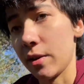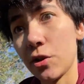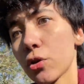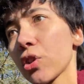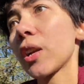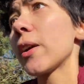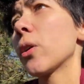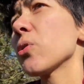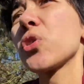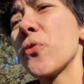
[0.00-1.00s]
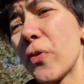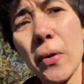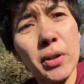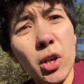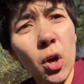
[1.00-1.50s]
It's usually also
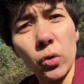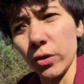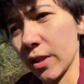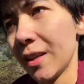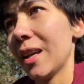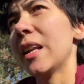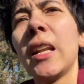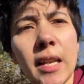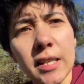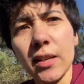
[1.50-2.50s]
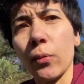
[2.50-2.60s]
very cold, and it is.